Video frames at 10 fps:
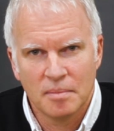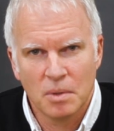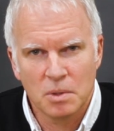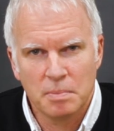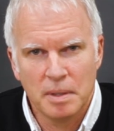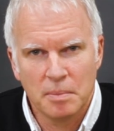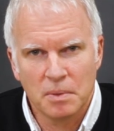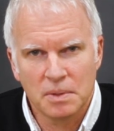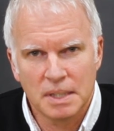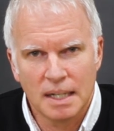Most
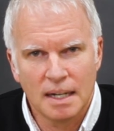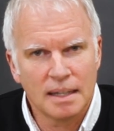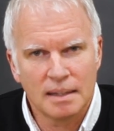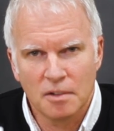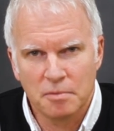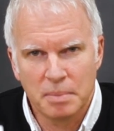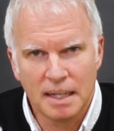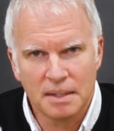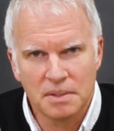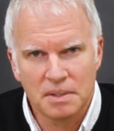people would say, I love
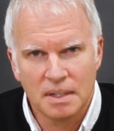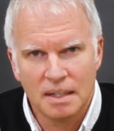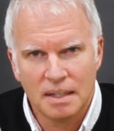pens.